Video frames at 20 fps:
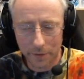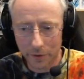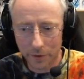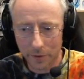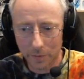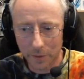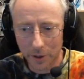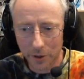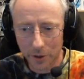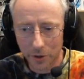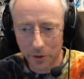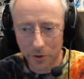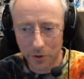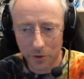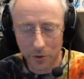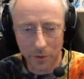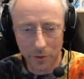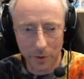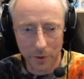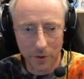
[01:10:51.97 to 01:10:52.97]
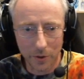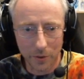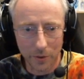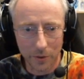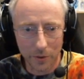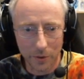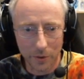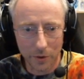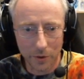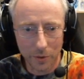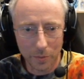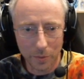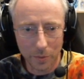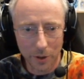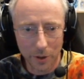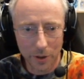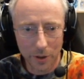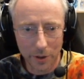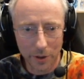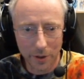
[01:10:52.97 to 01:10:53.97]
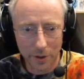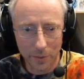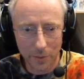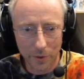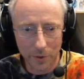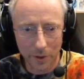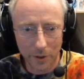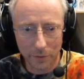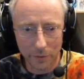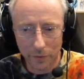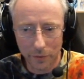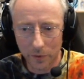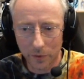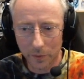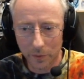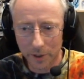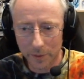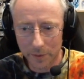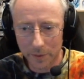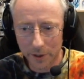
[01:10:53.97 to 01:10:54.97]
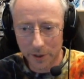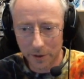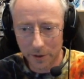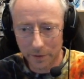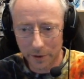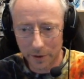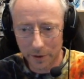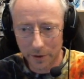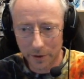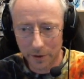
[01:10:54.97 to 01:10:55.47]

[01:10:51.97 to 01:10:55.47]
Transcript: to make sure that we don't do too much. I think we'll get 4 Reaps out of it.